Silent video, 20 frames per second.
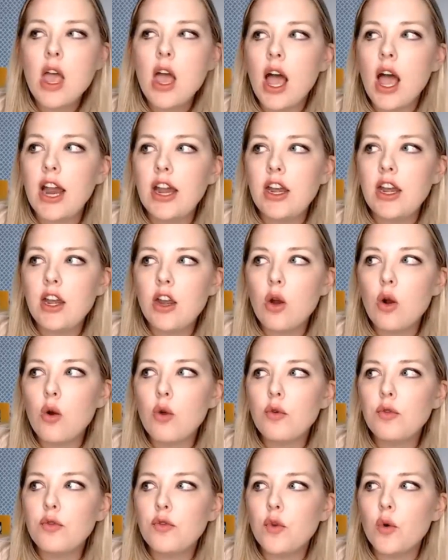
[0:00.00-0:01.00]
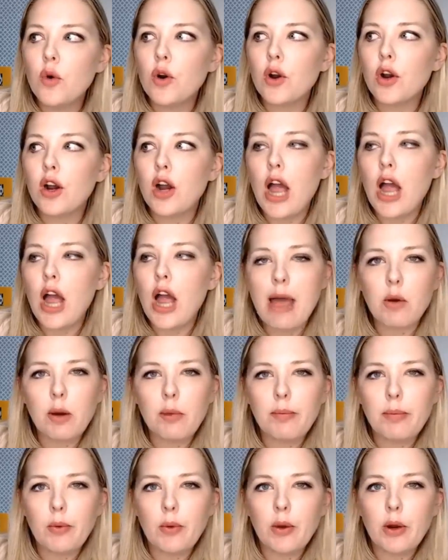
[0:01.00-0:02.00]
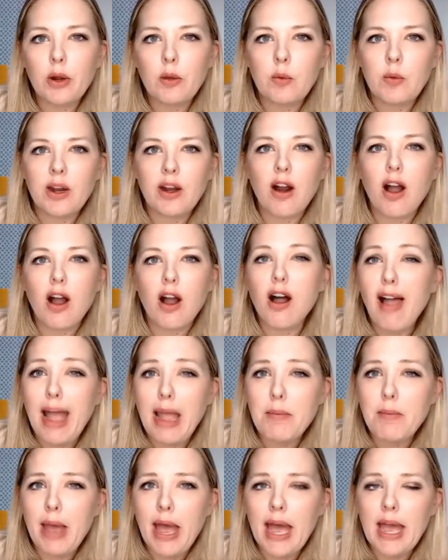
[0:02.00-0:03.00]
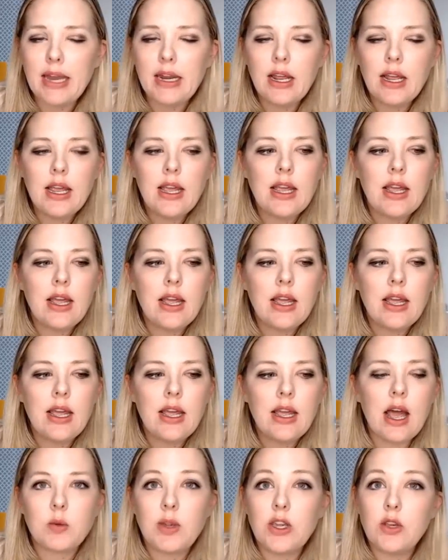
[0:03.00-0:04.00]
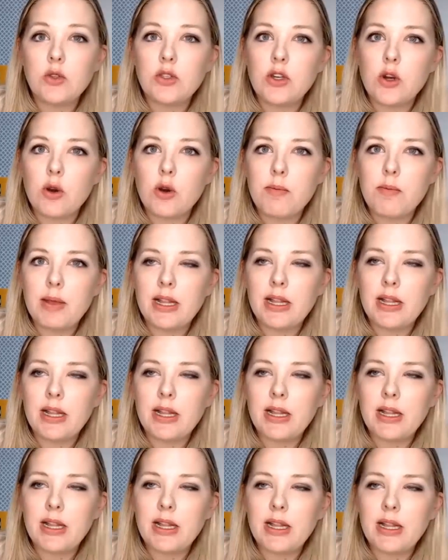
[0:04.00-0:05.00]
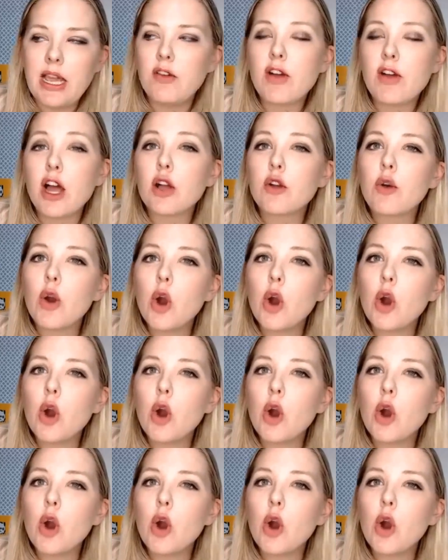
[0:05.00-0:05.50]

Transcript: I know for our board, we're all iPad, so we use Notability. If you've got